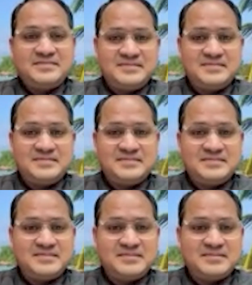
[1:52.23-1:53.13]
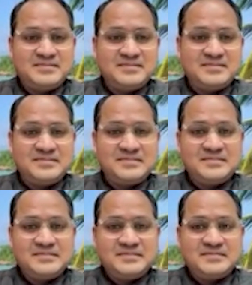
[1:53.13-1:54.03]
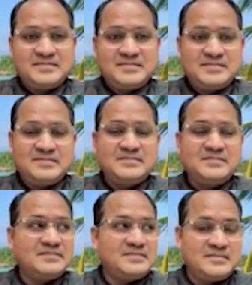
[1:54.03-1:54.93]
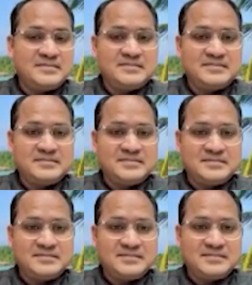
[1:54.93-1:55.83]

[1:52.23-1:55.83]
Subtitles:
(silent)